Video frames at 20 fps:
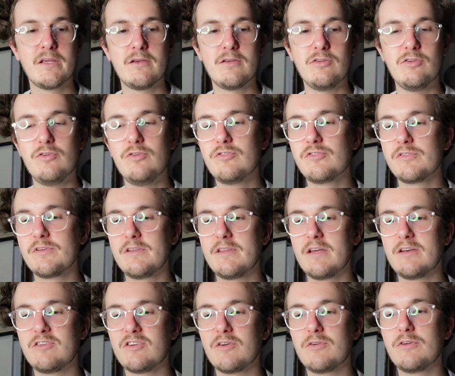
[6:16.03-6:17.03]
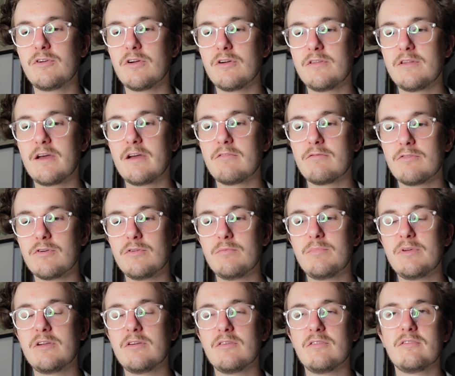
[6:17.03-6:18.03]
Usually they don't go that route
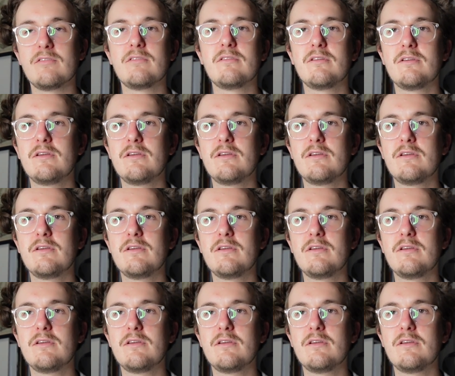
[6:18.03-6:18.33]
because